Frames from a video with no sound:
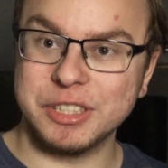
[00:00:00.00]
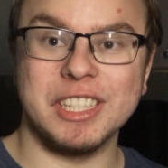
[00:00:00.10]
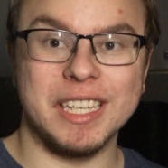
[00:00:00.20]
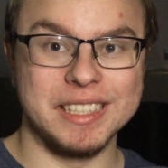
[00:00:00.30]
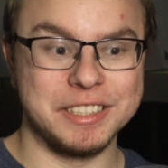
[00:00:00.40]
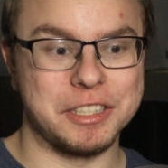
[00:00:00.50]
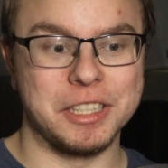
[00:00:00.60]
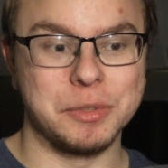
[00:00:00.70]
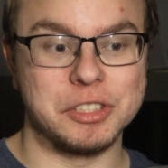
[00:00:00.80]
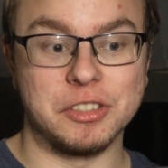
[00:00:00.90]
which I
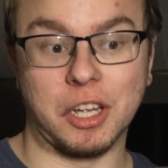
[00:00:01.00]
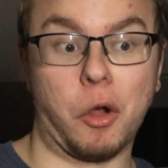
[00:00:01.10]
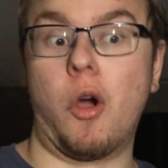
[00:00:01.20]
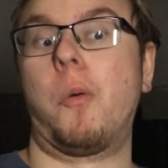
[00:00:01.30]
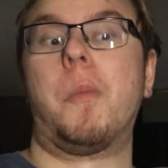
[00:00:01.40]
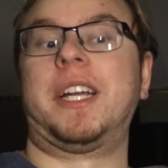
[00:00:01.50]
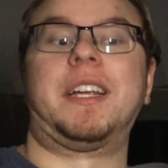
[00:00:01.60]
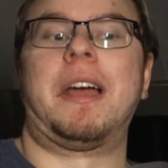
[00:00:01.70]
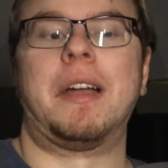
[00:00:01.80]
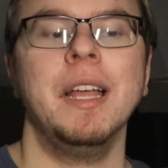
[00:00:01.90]
initially was just like, oh my
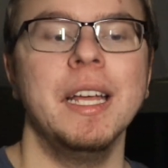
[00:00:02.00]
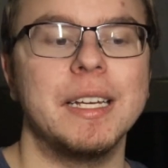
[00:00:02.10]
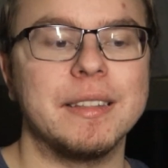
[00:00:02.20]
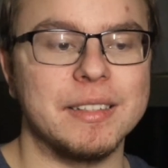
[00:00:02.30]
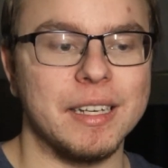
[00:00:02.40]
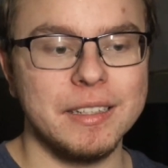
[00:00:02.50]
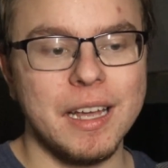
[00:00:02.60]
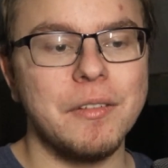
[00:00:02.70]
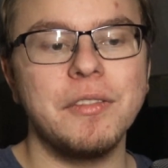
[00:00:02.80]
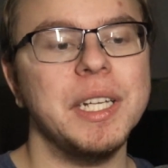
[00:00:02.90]
god. It's an
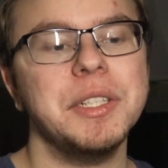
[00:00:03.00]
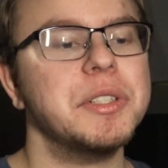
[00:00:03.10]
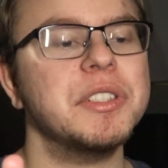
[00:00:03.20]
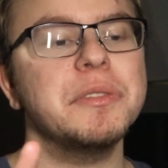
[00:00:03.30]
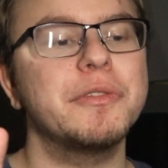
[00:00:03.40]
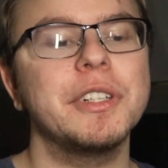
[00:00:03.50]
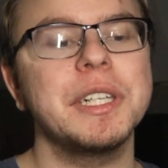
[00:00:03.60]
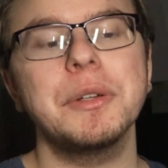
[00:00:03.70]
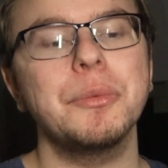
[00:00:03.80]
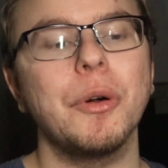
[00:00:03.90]
Avengers
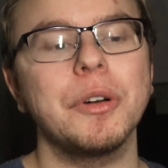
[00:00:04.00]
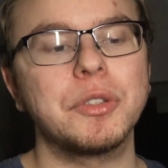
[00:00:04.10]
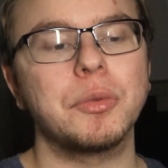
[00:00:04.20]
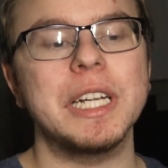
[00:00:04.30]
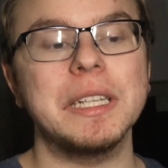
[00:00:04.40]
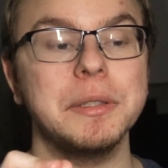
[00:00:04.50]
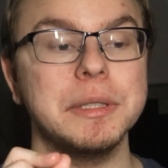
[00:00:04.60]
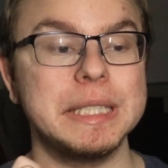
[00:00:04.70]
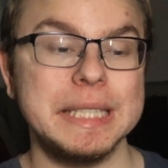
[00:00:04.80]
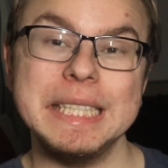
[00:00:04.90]
Infinity War
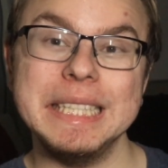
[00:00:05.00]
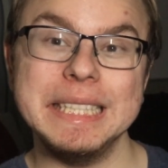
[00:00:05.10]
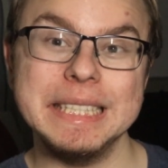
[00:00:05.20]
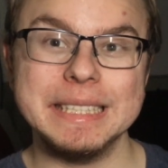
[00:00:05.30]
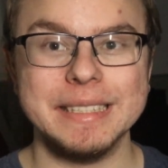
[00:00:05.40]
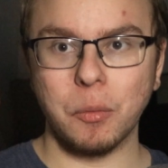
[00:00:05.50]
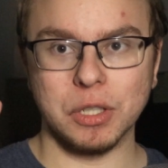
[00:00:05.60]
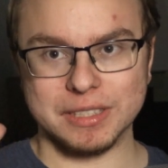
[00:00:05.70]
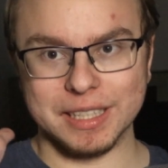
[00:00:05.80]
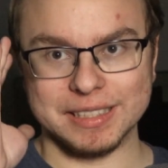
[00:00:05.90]
trailer tease.
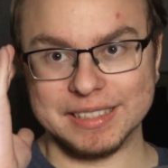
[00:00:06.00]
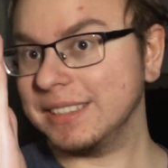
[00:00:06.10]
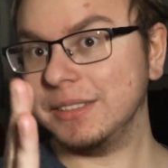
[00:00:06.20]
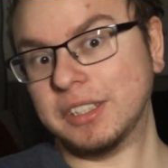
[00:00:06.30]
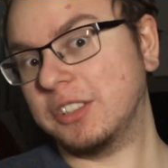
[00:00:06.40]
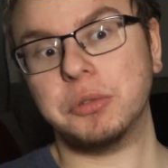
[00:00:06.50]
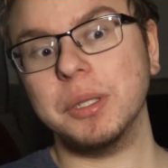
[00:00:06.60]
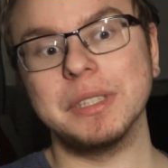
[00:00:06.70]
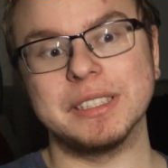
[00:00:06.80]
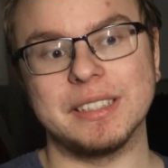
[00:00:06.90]
What's like
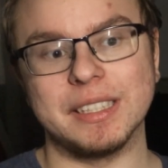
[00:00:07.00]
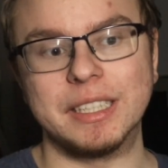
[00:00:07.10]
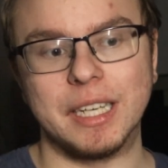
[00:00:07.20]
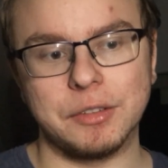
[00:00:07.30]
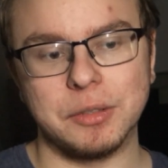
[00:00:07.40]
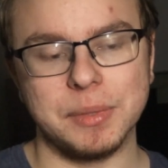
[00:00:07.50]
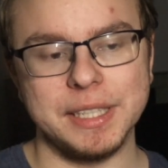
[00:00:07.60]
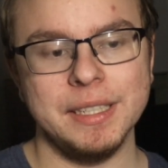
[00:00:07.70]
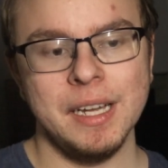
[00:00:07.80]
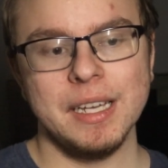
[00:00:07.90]
extremely sticking out to
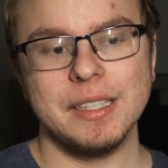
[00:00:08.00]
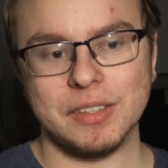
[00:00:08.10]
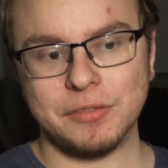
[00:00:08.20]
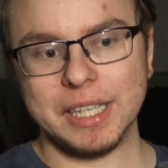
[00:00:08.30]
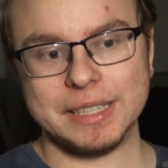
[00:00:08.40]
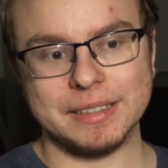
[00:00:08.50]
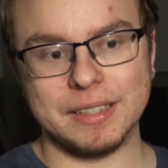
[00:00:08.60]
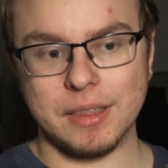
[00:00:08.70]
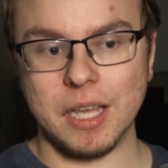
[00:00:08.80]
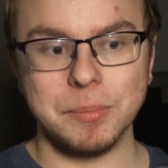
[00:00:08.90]
me is the fact that
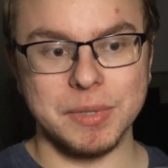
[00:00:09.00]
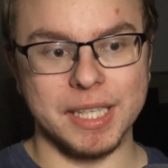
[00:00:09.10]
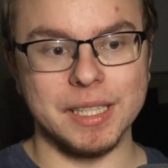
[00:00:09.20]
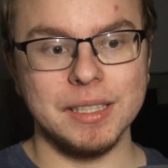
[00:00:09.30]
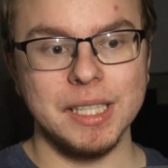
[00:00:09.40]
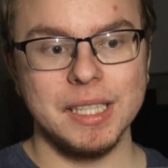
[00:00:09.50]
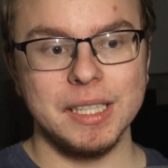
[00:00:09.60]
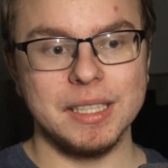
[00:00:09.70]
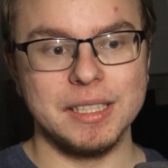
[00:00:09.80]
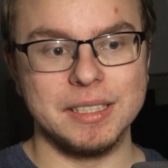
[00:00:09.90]
the thumbnail
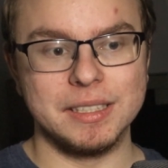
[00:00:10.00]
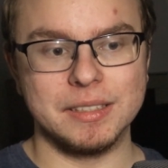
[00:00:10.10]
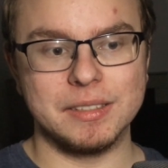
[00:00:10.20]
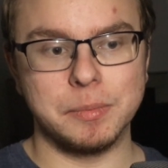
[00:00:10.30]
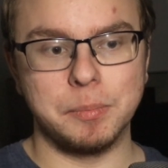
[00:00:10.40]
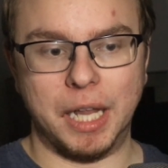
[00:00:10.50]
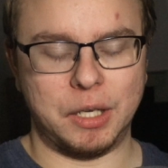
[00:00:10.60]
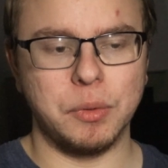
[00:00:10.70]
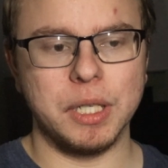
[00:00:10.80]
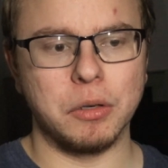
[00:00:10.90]
is
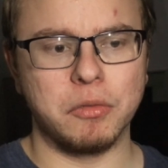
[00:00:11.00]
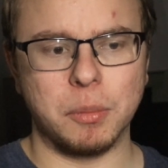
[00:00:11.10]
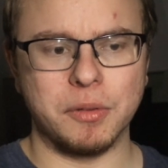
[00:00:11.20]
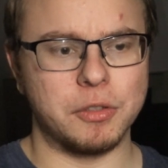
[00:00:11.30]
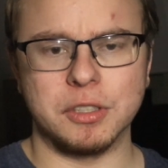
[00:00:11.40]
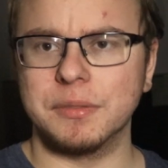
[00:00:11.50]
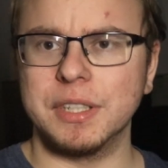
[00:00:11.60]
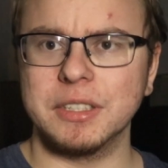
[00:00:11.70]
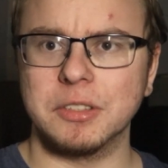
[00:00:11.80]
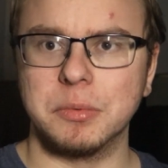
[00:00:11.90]
Black Widow from the first
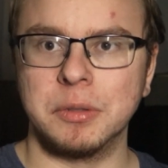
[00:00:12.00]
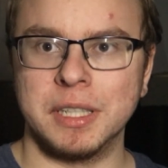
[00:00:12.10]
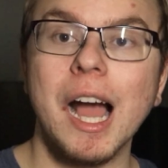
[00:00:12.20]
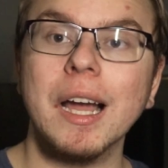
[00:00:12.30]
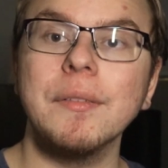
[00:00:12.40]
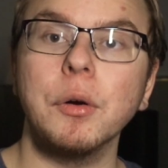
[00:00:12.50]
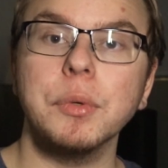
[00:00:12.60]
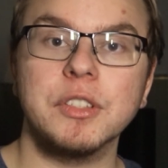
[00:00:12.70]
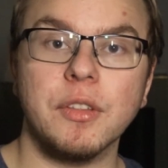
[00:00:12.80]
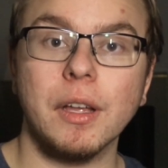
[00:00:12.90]
Avengers movie. I've
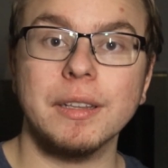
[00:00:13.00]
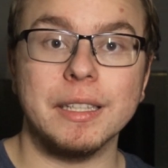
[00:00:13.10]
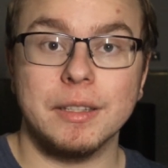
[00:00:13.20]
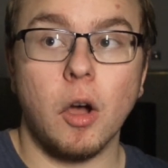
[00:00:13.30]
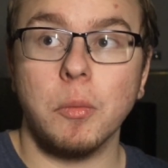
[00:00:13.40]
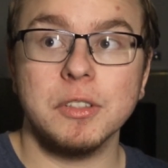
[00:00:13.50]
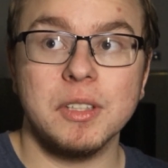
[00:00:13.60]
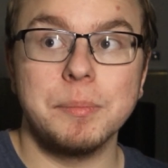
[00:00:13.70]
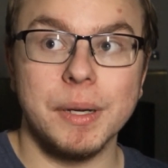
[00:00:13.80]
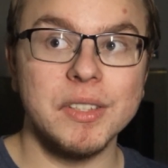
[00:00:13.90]
always thought that
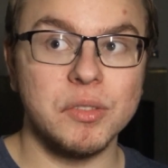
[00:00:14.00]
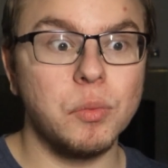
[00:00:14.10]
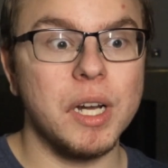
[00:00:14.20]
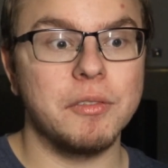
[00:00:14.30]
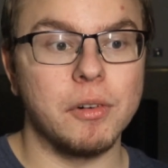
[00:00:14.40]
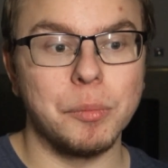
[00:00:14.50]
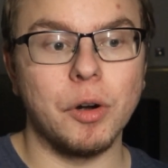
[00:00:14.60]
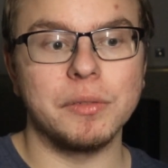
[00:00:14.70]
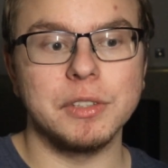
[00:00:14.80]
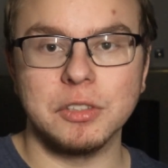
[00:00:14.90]
almost the best way for
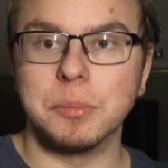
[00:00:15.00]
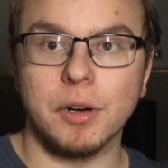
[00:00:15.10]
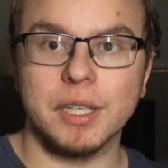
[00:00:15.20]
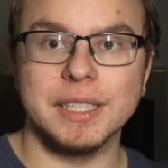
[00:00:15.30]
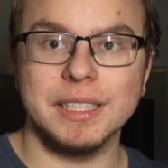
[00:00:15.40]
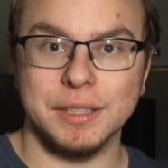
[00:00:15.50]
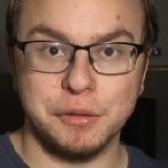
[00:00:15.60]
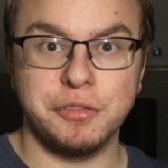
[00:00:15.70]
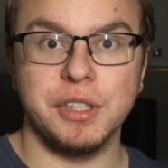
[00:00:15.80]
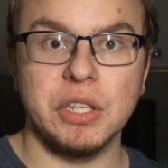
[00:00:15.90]
Marvel to market
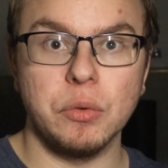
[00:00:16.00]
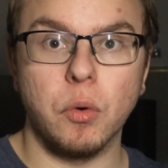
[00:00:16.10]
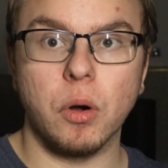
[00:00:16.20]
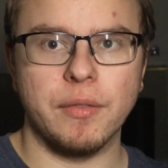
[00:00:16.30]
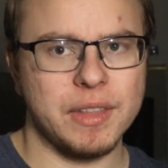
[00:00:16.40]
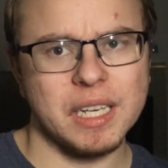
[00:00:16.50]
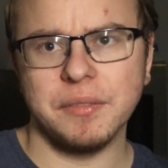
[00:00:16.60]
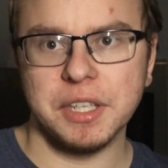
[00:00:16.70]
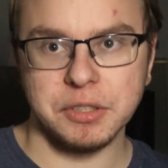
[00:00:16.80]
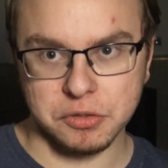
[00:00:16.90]
Infinity War and then
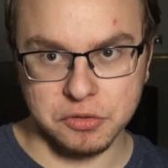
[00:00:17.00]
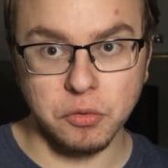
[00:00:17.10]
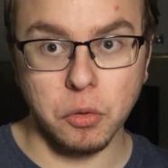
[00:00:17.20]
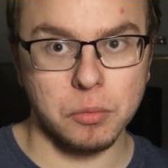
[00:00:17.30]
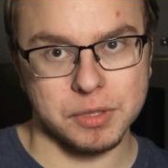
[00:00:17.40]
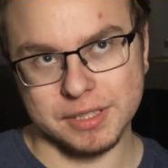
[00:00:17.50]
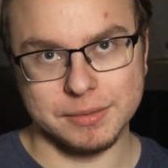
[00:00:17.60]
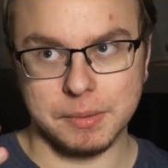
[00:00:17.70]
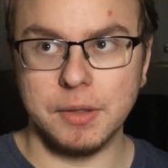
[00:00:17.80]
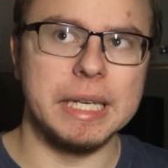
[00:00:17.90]
Avengers 4, which
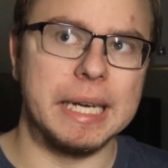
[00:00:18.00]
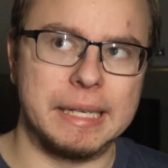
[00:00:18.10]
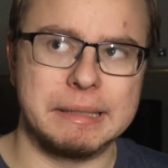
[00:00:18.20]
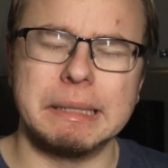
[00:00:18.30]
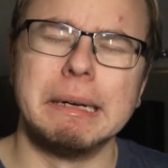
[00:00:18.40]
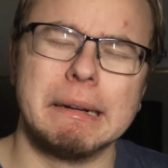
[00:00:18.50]
is the end,